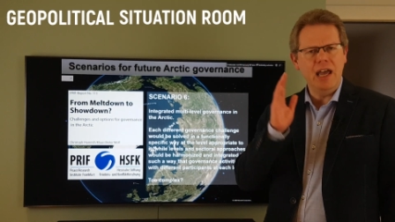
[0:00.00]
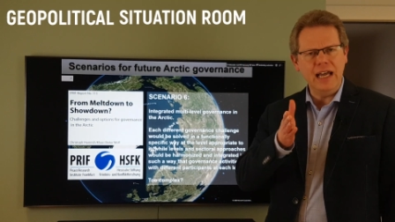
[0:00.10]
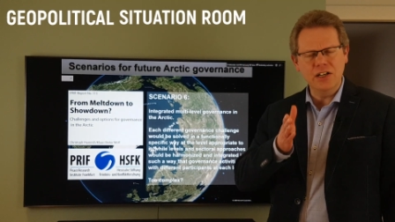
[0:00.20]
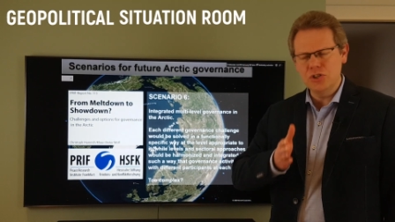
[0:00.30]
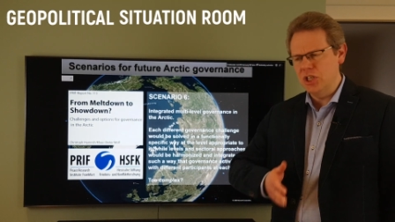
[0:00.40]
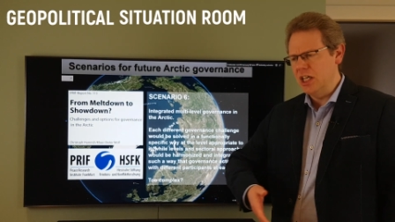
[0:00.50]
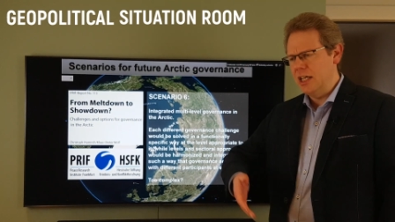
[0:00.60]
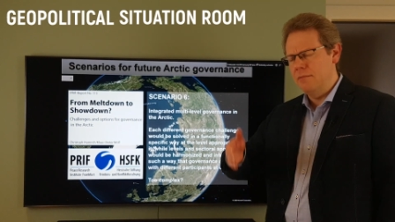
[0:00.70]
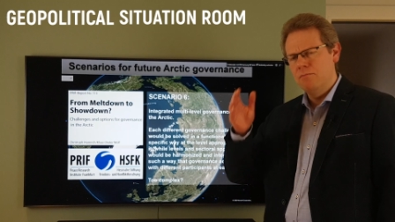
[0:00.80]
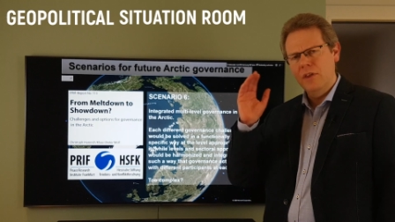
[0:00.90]

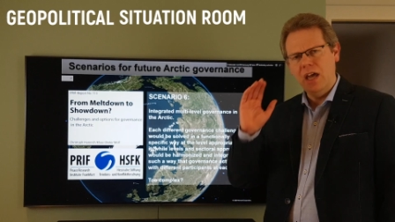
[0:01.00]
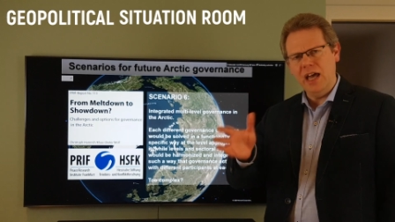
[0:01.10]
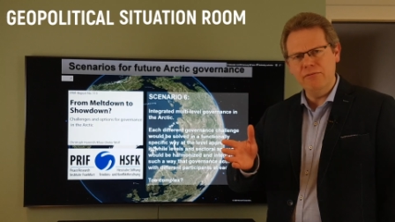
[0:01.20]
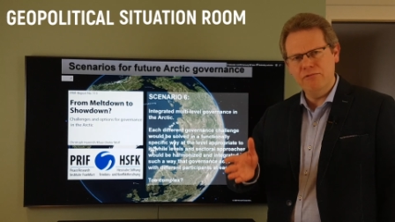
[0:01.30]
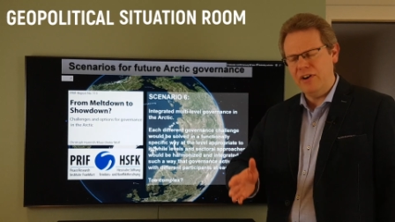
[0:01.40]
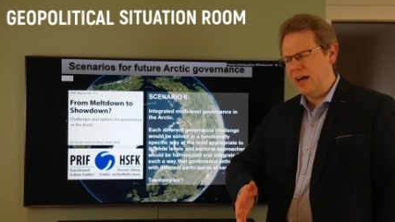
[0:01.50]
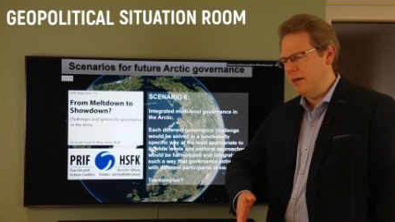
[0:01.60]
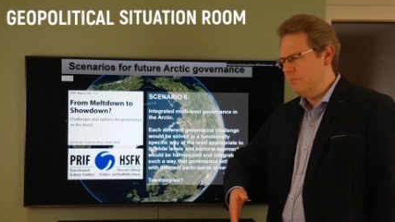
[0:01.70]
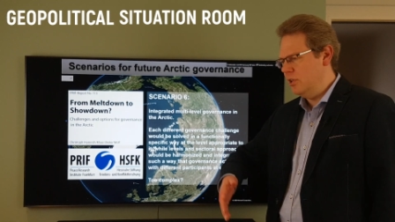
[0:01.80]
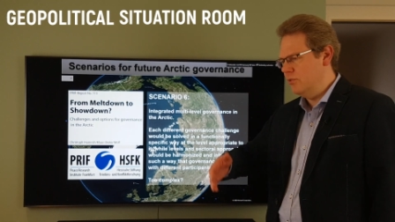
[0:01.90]
energy,
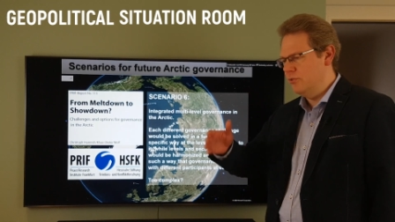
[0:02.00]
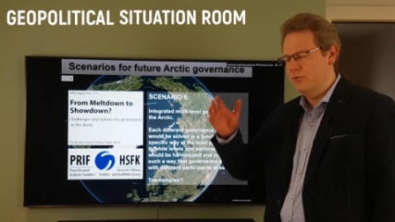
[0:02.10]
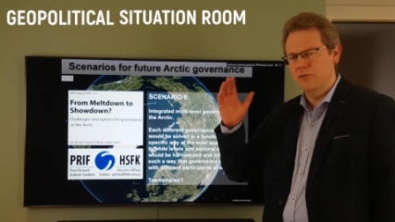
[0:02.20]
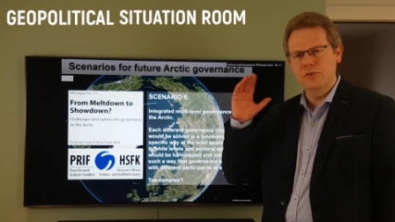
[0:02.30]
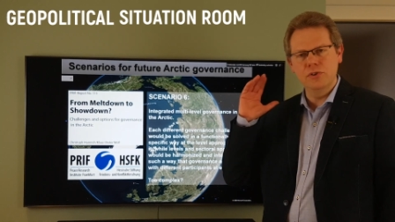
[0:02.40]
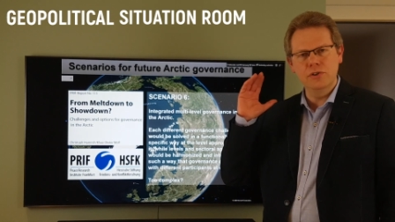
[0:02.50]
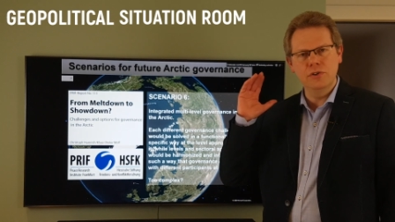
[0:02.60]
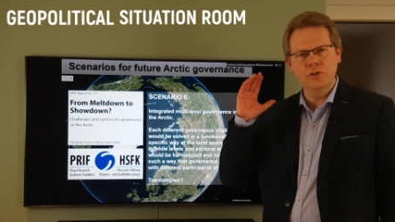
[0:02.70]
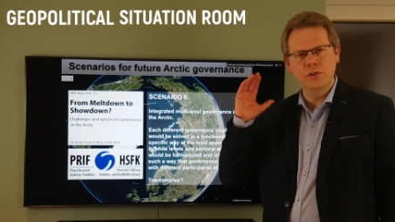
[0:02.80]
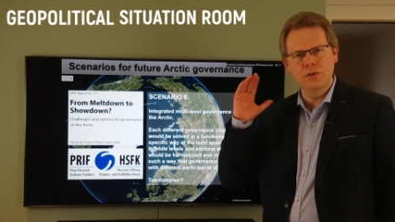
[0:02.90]
environment,
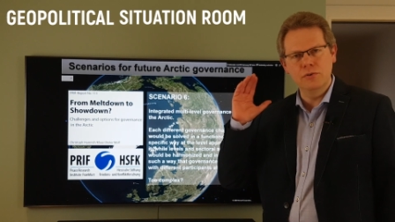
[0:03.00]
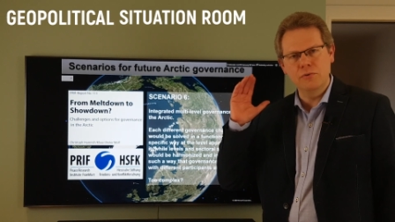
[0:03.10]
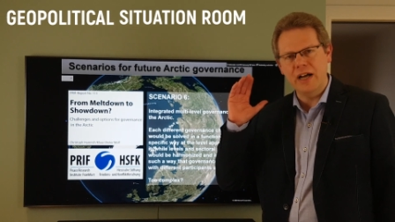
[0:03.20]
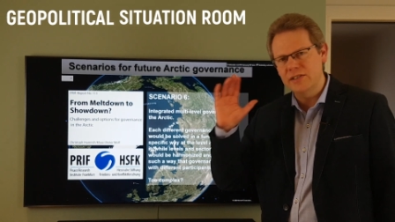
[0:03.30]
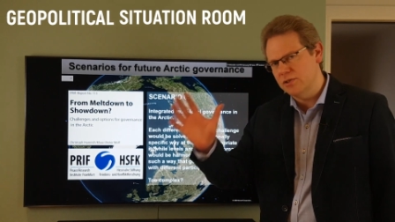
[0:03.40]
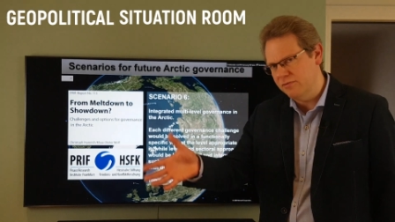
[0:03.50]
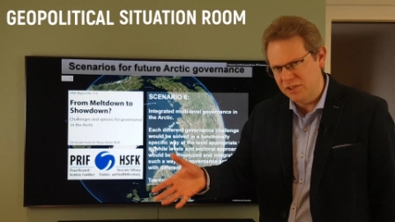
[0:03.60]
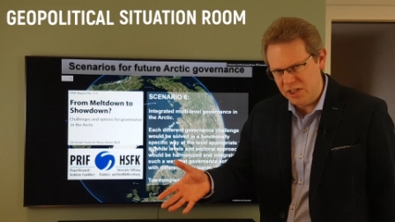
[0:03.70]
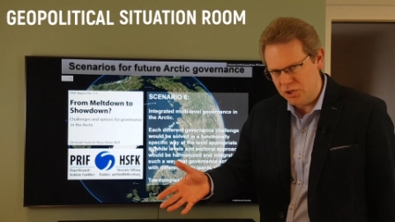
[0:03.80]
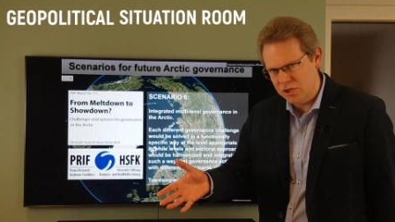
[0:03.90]
the rights of
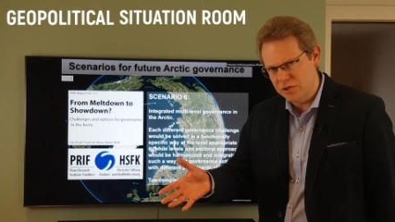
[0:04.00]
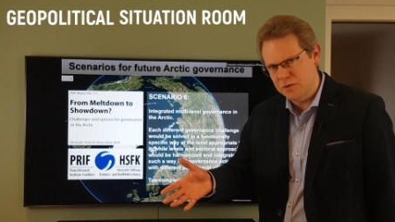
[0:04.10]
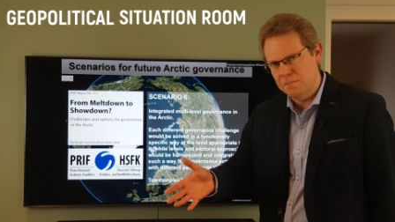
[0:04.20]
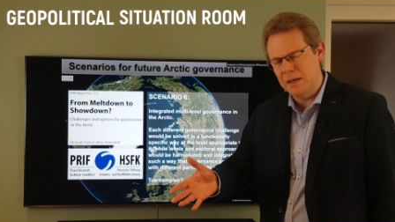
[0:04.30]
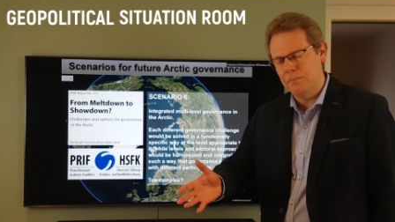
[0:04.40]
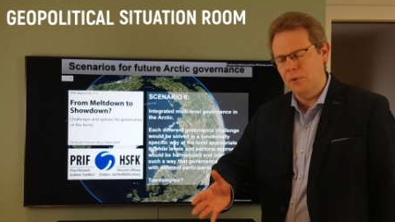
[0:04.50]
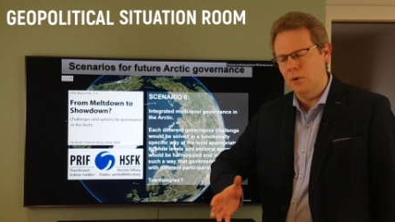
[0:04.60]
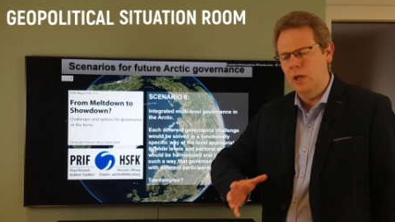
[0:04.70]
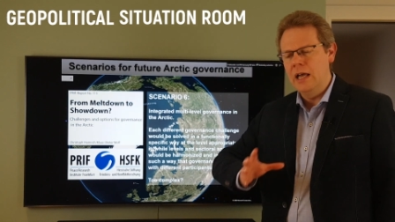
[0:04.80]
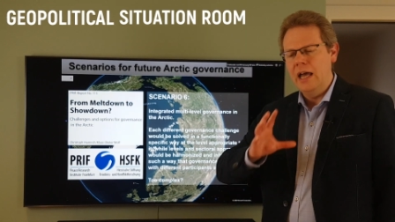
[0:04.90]
indigenous
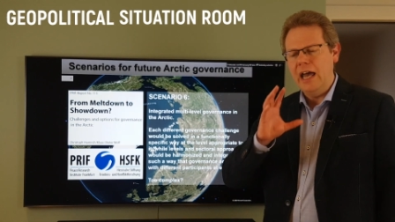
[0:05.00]
people,